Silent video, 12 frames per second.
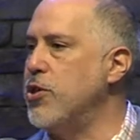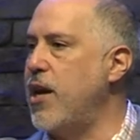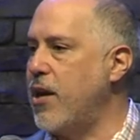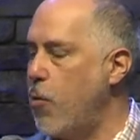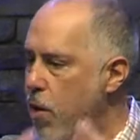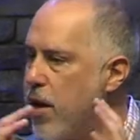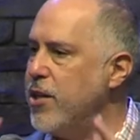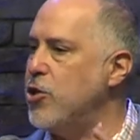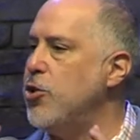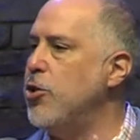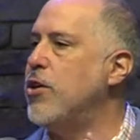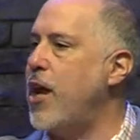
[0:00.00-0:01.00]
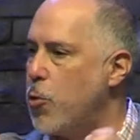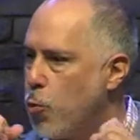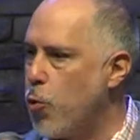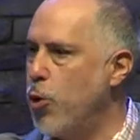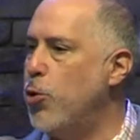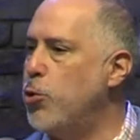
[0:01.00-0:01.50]
Like I want it to look like
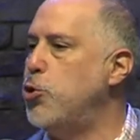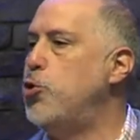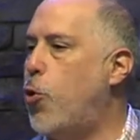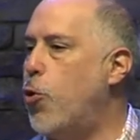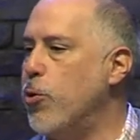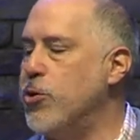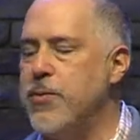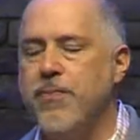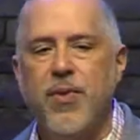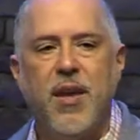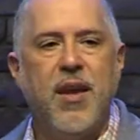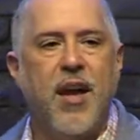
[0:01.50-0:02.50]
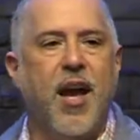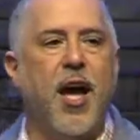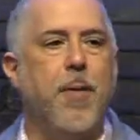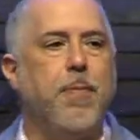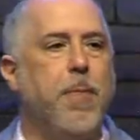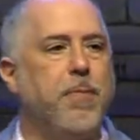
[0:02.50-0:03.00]
real doors.
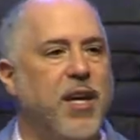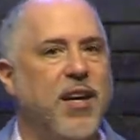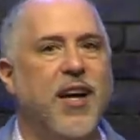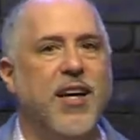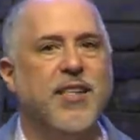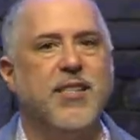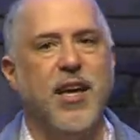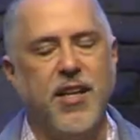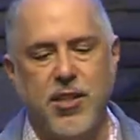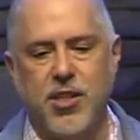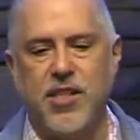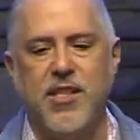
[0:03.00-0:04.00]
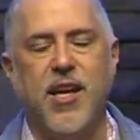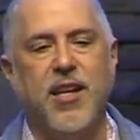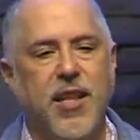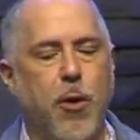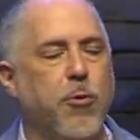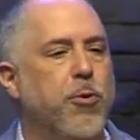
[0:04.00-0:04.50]
Um, because, and it's the study
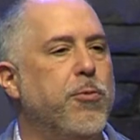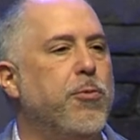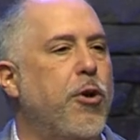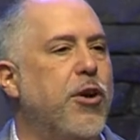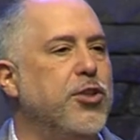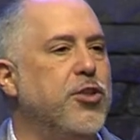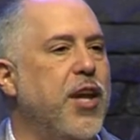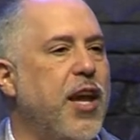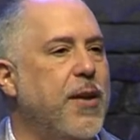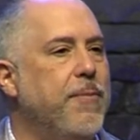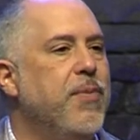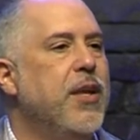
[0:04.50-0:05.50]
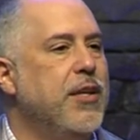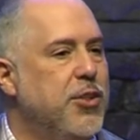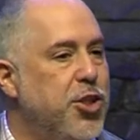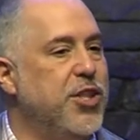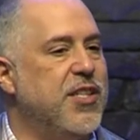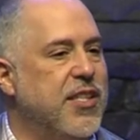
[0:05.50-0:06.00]
that we'll, we're on today,
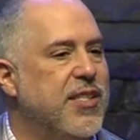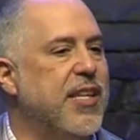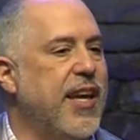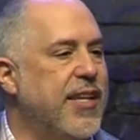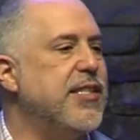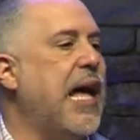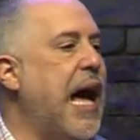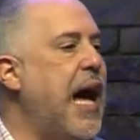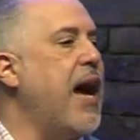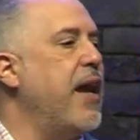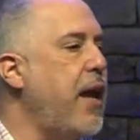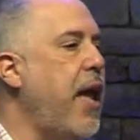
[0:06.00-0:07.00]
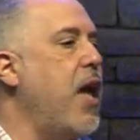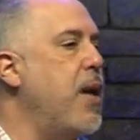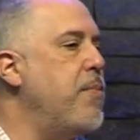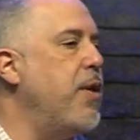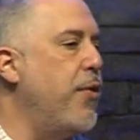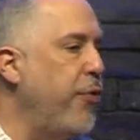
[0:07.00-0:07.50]
Jesus says, I
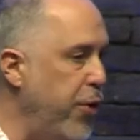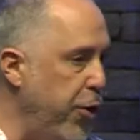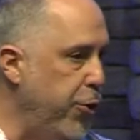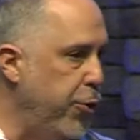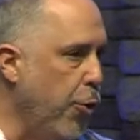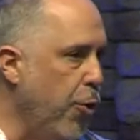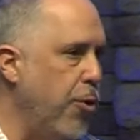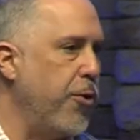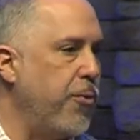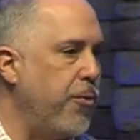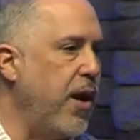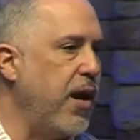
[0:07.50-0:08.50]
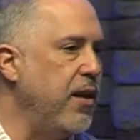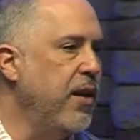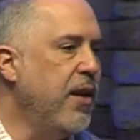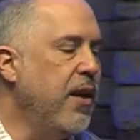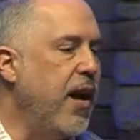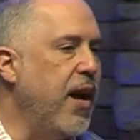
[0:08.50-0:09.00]
am the door, right?
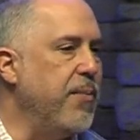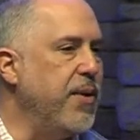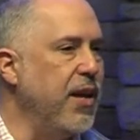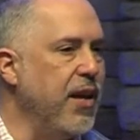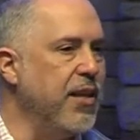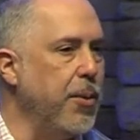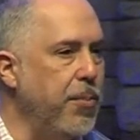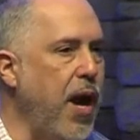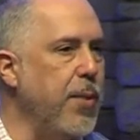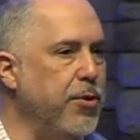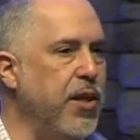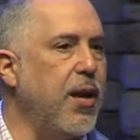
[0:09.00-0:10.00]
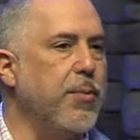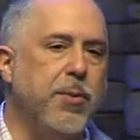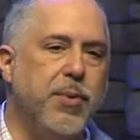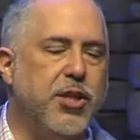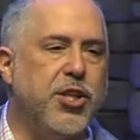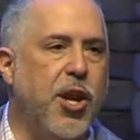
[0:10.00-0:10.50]
Um, in the Bible that I'm going to
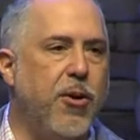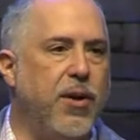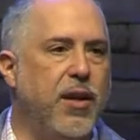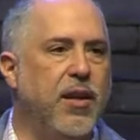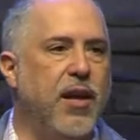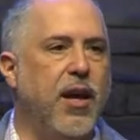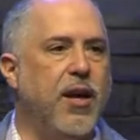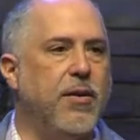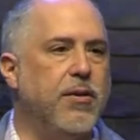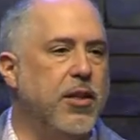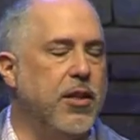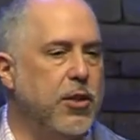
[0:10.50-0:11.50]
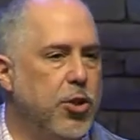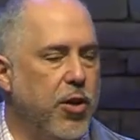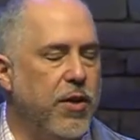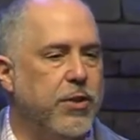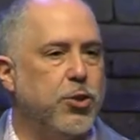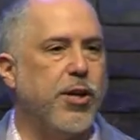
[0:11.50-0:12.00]
be sharing, uh, the New
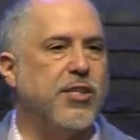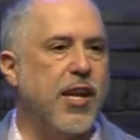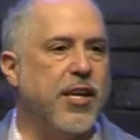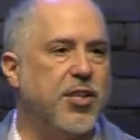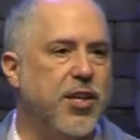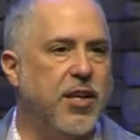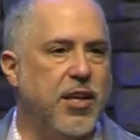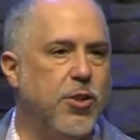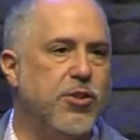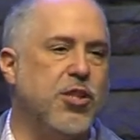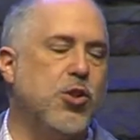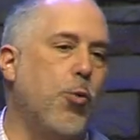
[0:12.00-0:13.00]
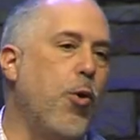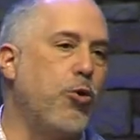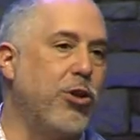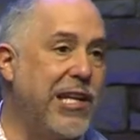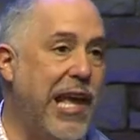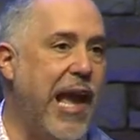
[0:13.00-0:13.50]
Living Translation, he uses the
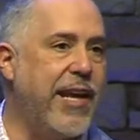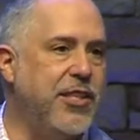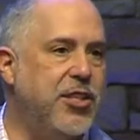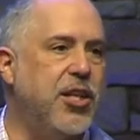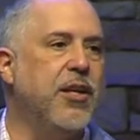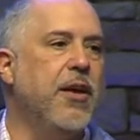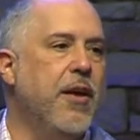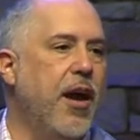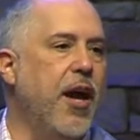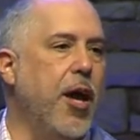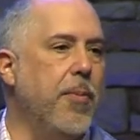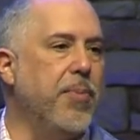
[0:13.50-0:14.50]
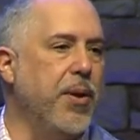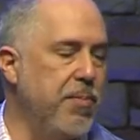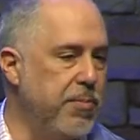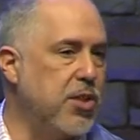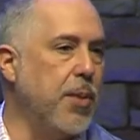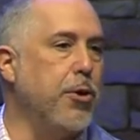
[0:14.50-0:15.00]
word gate. Um, but
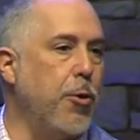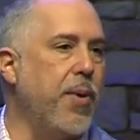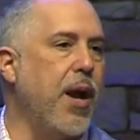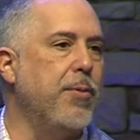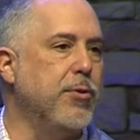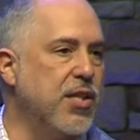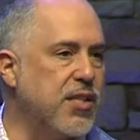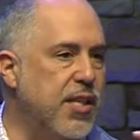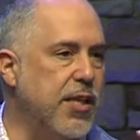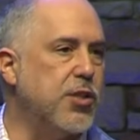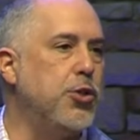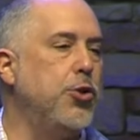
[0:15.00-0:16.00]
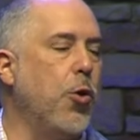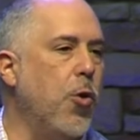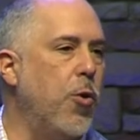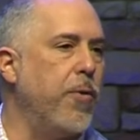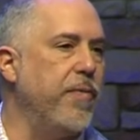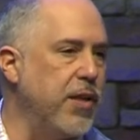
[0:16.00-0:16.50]
in some of your Bibles, it says
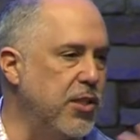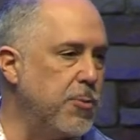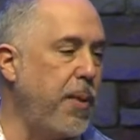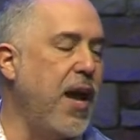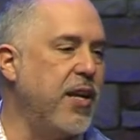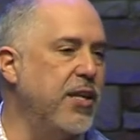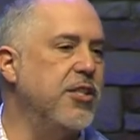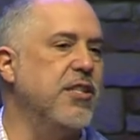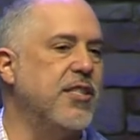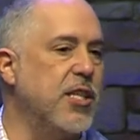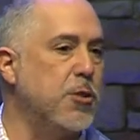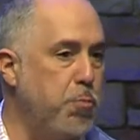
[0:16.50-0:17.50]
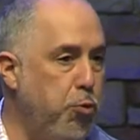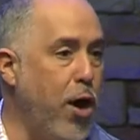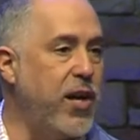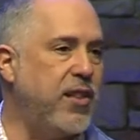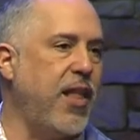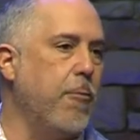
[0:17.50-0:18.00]
door. In Spanish, it says
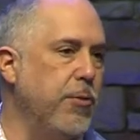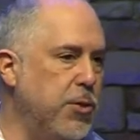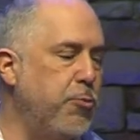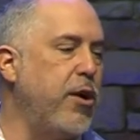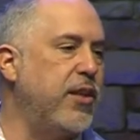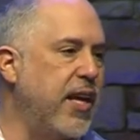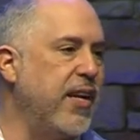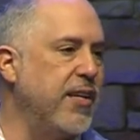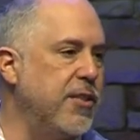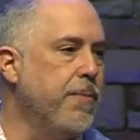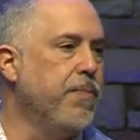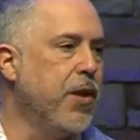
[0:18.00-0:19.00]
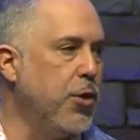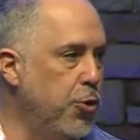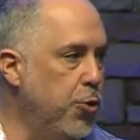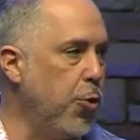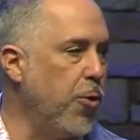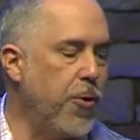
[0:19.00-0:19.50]
puerta, which puerta is
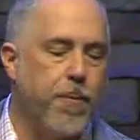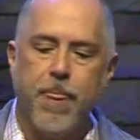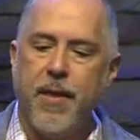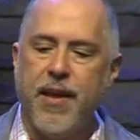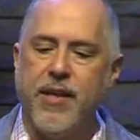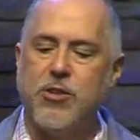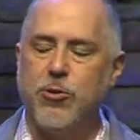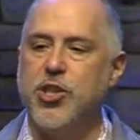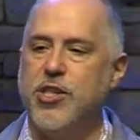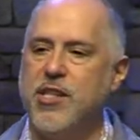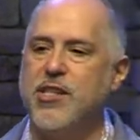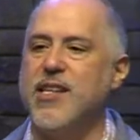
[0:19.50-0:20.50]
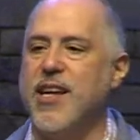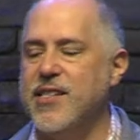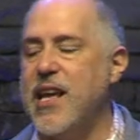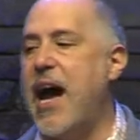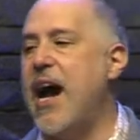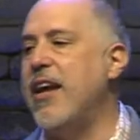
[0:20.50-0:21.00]
door. And so Jesus
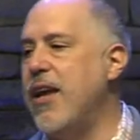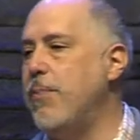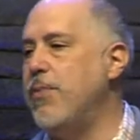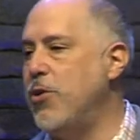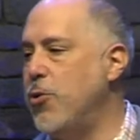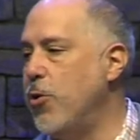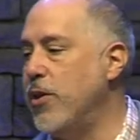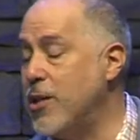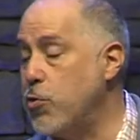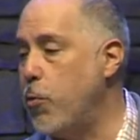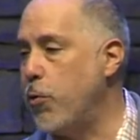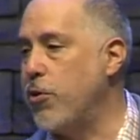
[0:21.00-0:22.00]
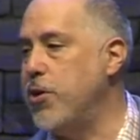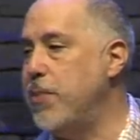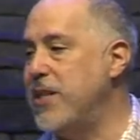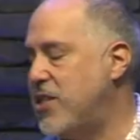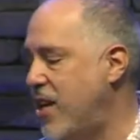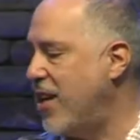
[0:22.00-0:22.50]
says, I am the door. And that's what we're going to
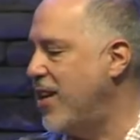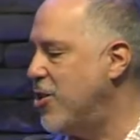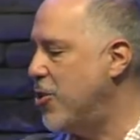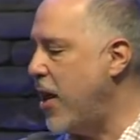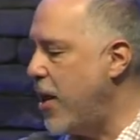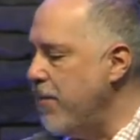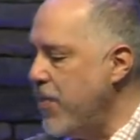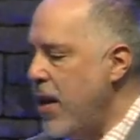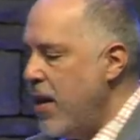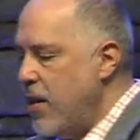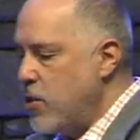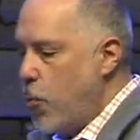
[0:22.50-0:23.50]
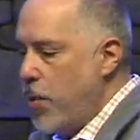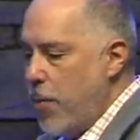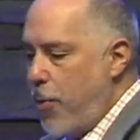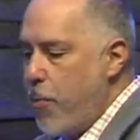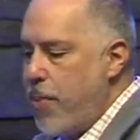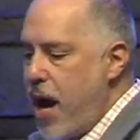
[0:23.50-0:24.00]
be studying today. Let's open up
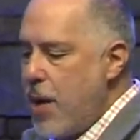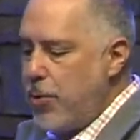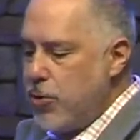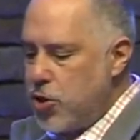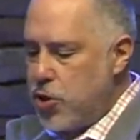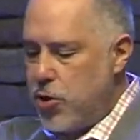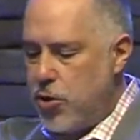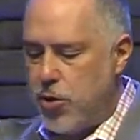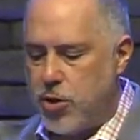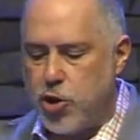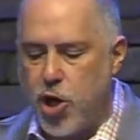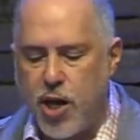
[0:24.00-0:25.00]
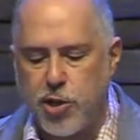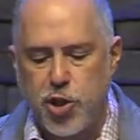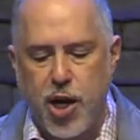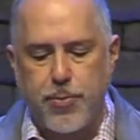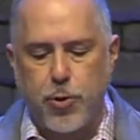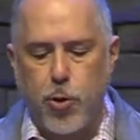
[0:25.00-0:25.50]
our Bibles to John
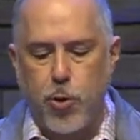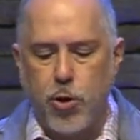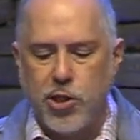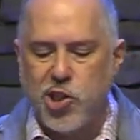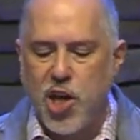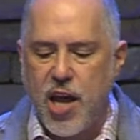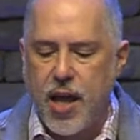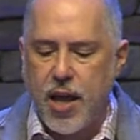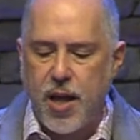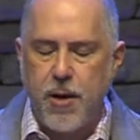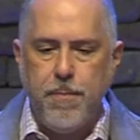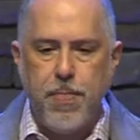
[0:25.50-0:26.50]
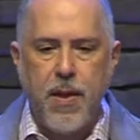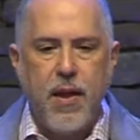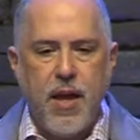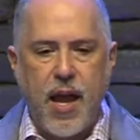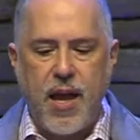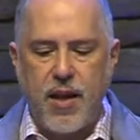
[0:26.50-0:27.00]
chapter ten.
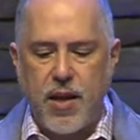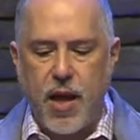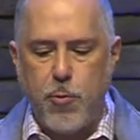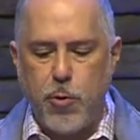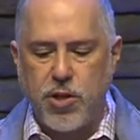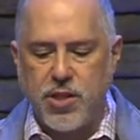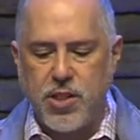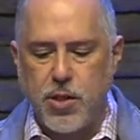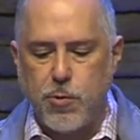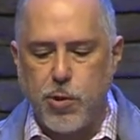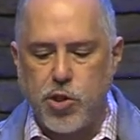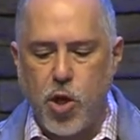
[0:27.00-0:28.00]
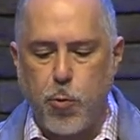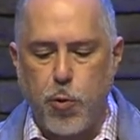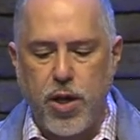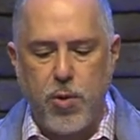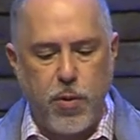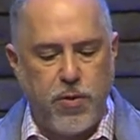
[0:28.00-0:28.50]
And uh, we'll, we'll start
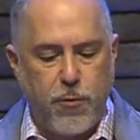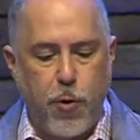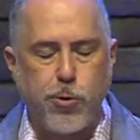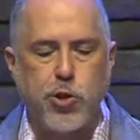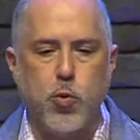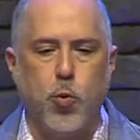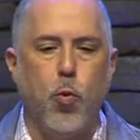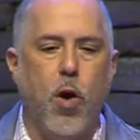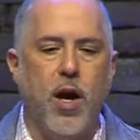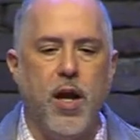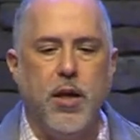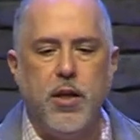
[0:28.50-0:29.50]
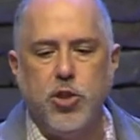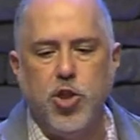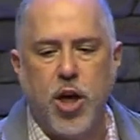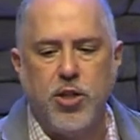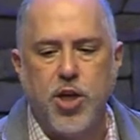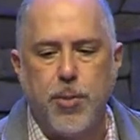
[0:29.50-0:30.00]
reading with verse one.
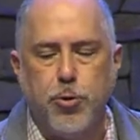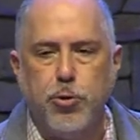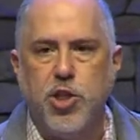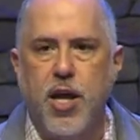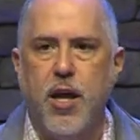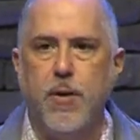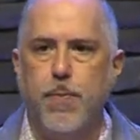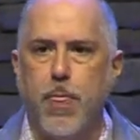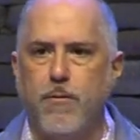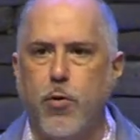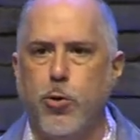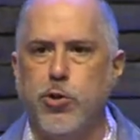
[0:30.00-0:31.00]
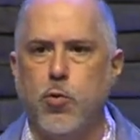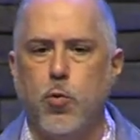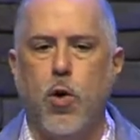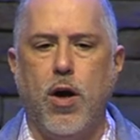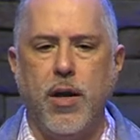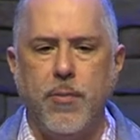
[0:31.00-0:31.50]
John chapter ten, verse
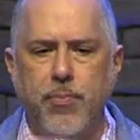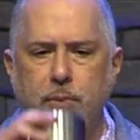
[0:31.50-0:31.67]
one.